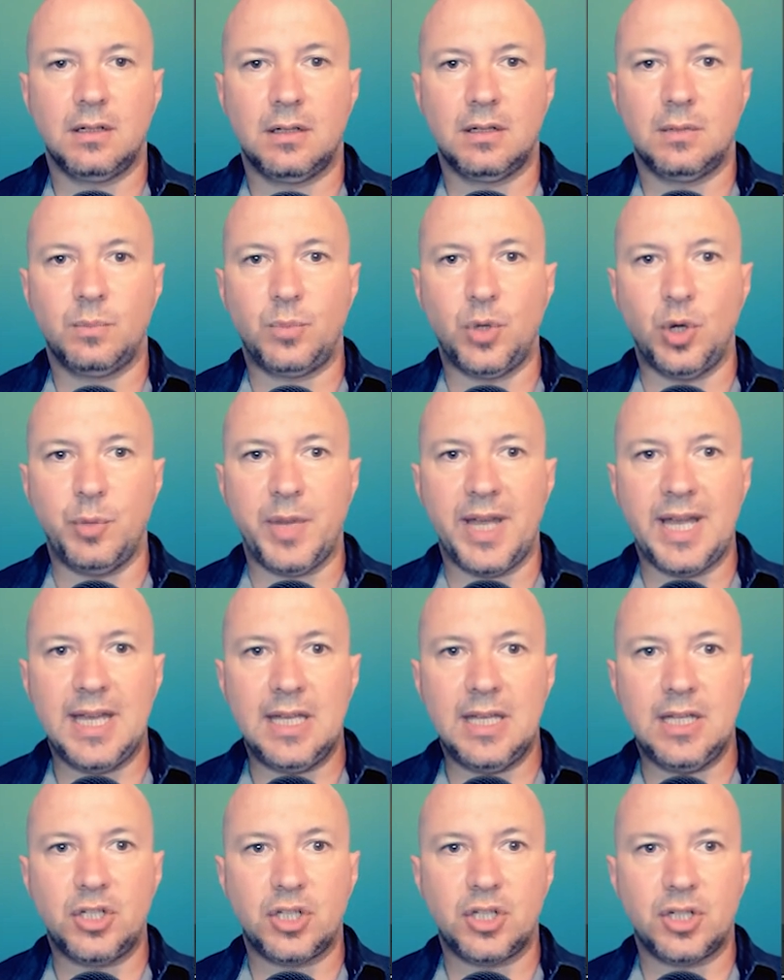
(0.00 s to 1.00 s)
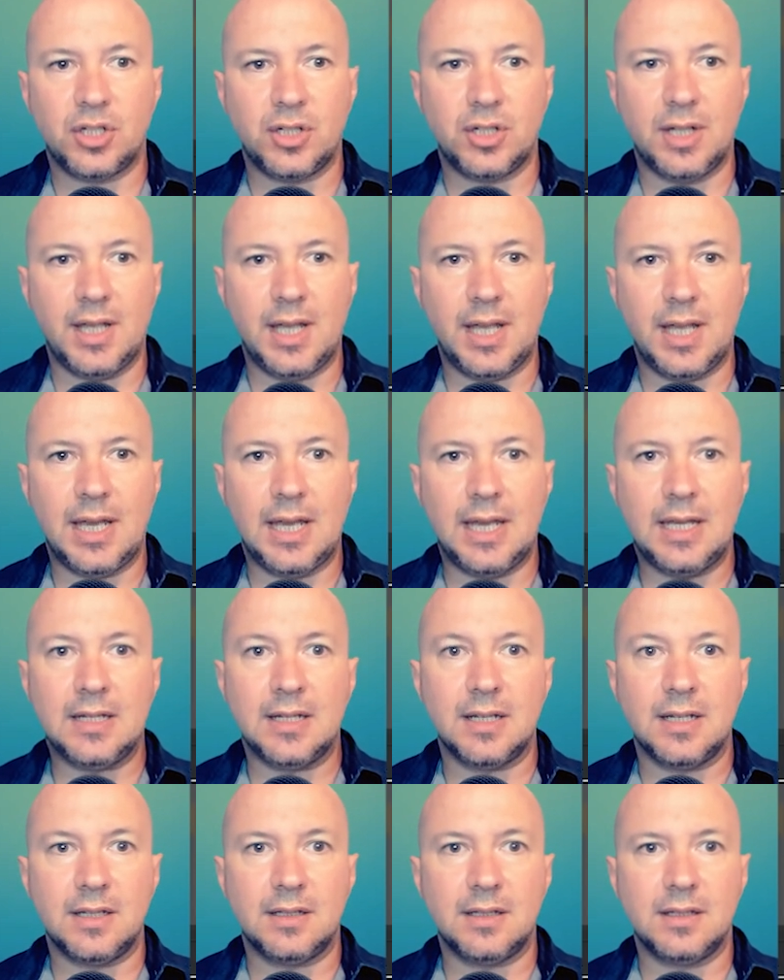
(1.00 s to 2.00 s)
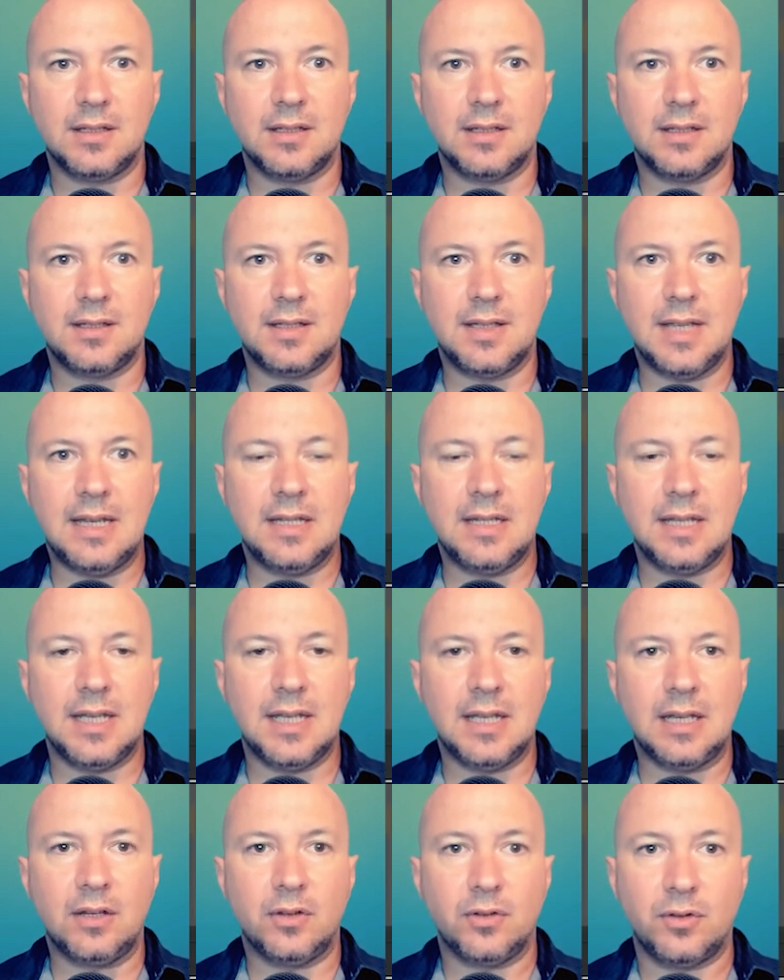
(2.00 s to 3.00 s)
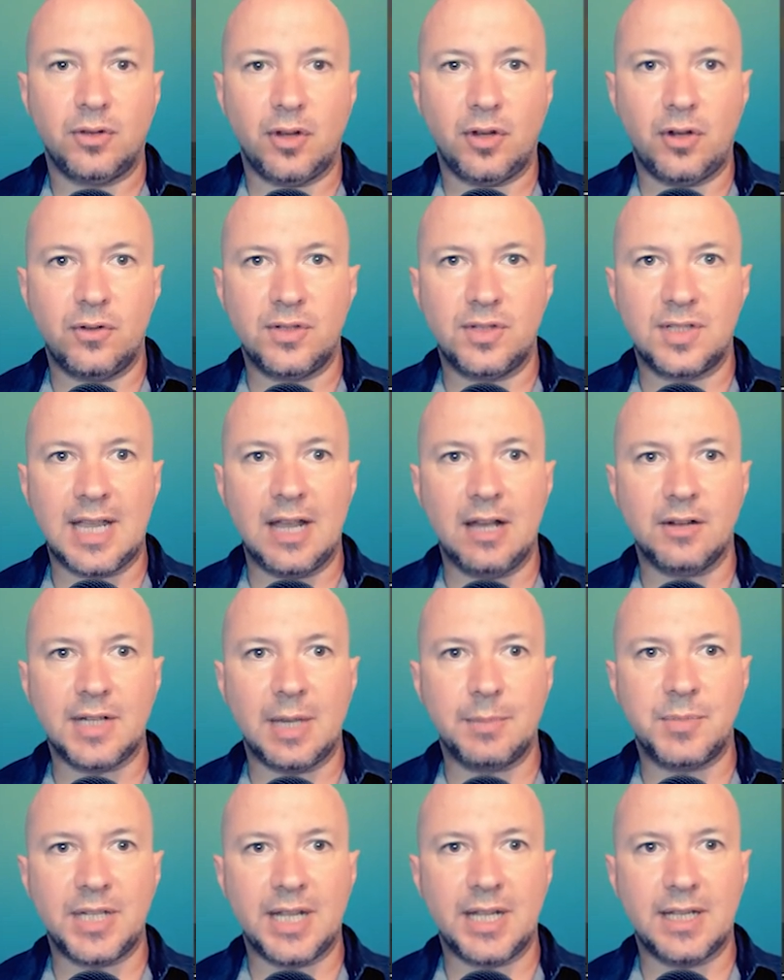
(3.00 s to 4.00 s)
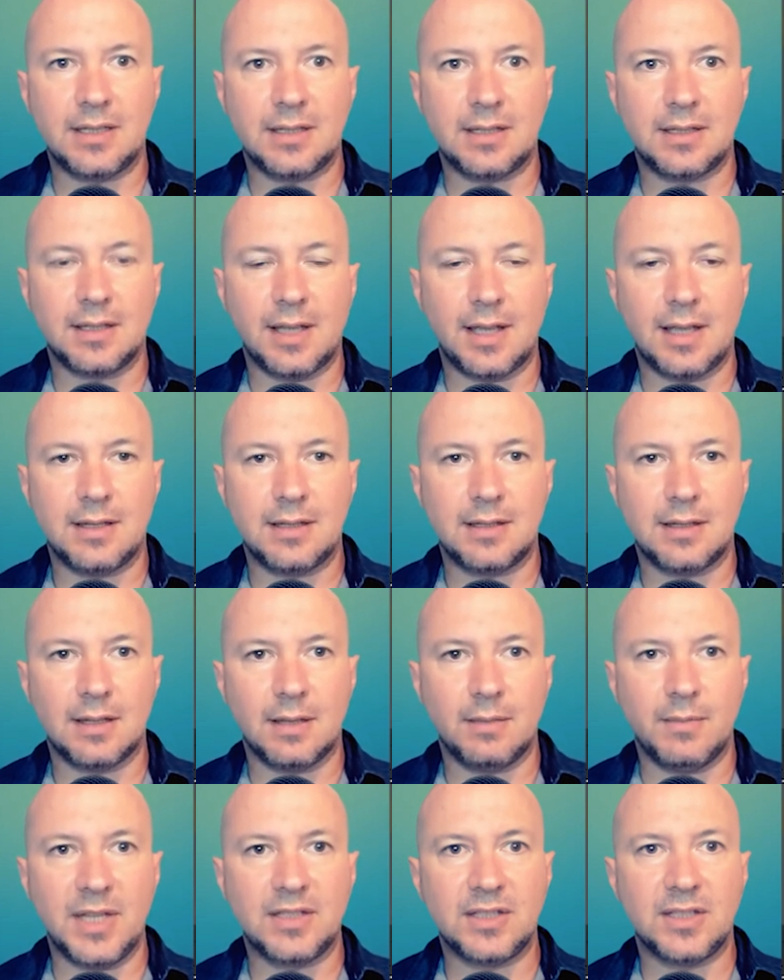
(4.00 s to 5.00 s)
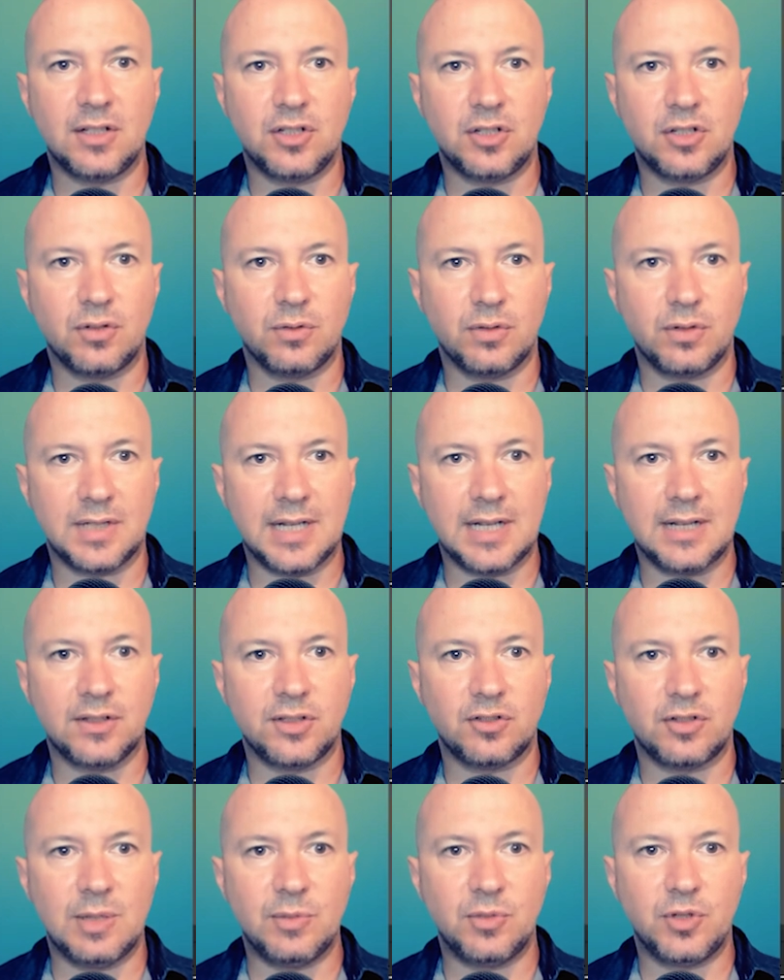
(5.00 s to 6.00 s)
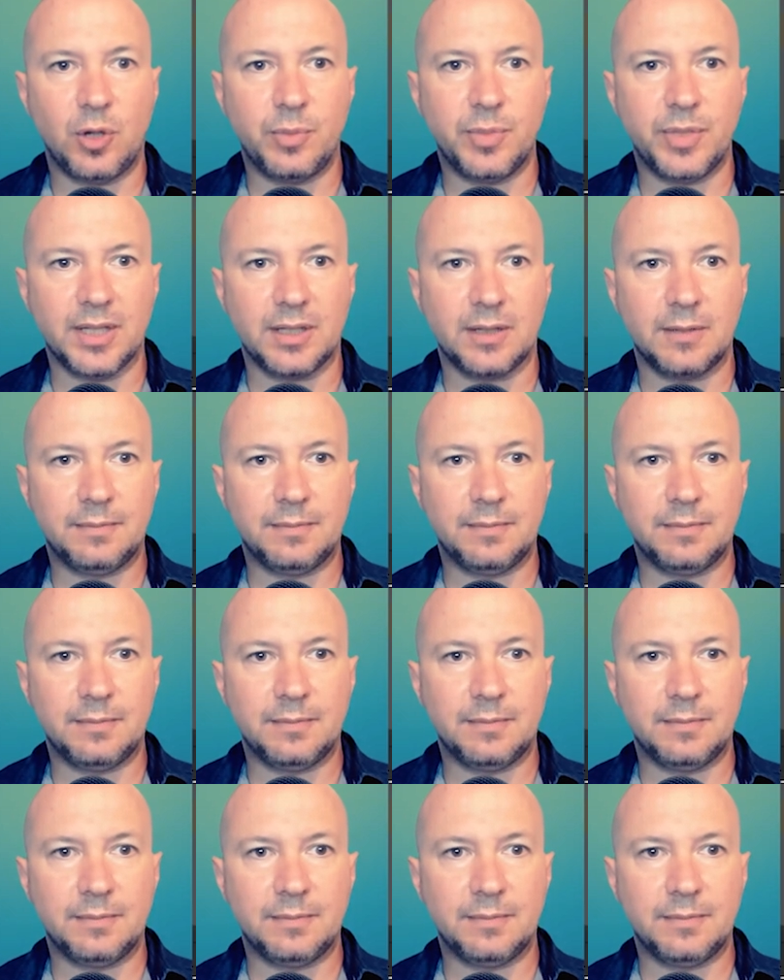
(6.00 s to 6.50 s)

per page and sending those count updates as a message to a downstream topic.